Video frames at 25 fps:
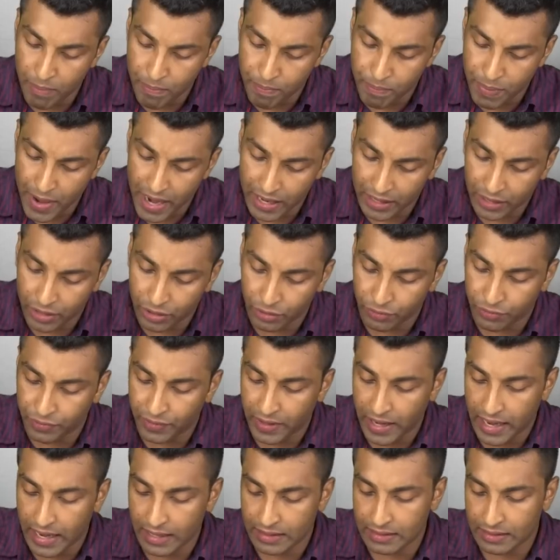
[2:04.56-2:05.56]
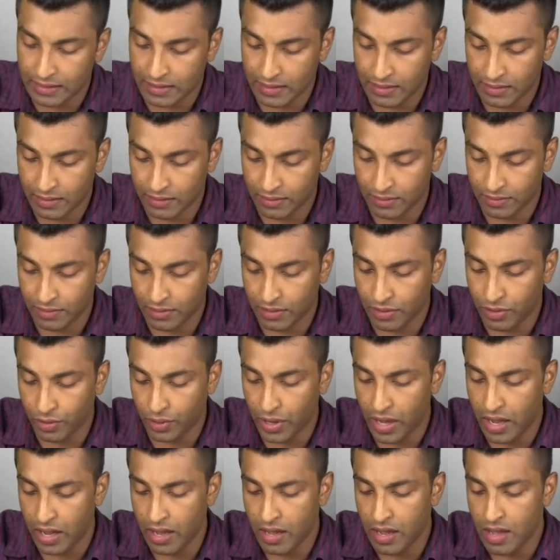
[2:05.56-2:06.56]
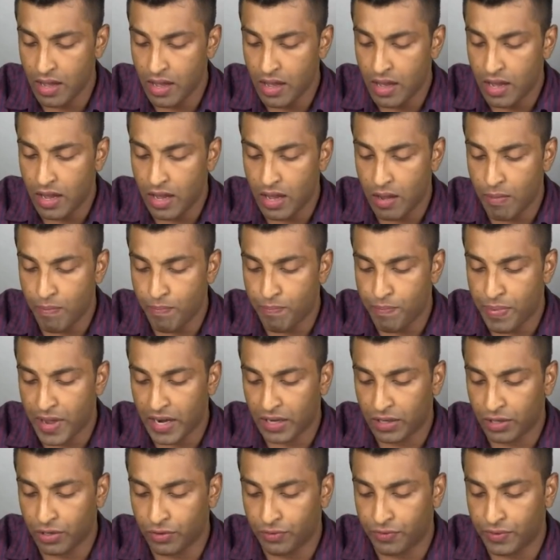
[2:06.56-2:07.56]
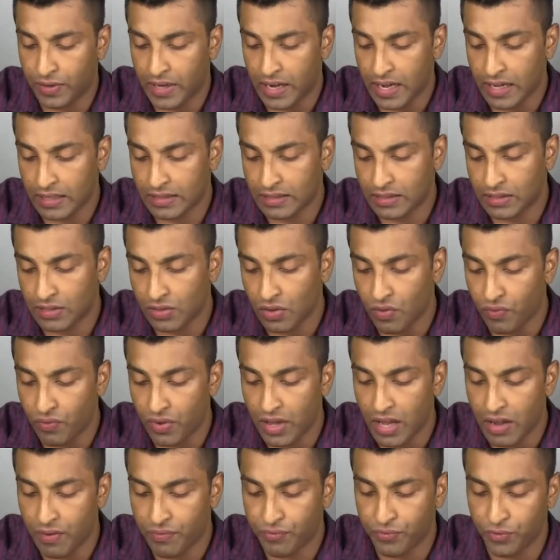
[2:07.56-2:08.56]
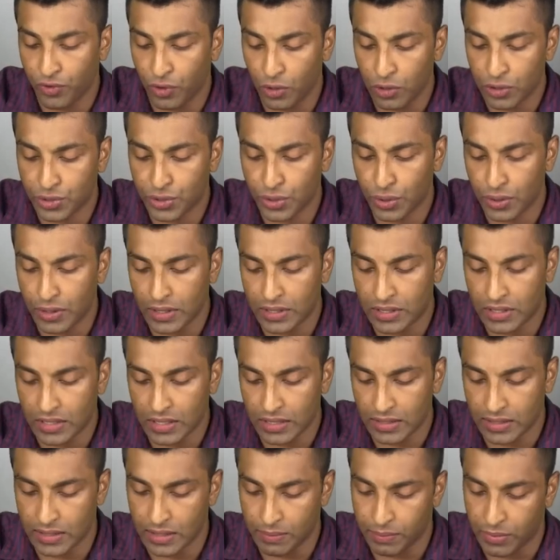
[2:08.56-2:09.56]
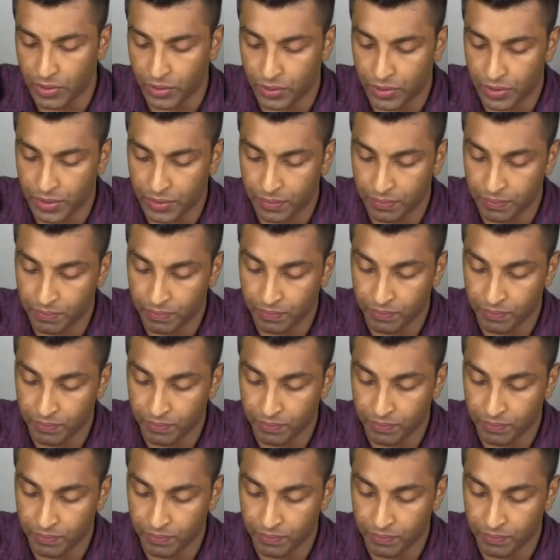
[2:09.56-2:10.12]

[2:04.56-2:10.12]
impact of tax. Okay, impact of tax. We have also discussed about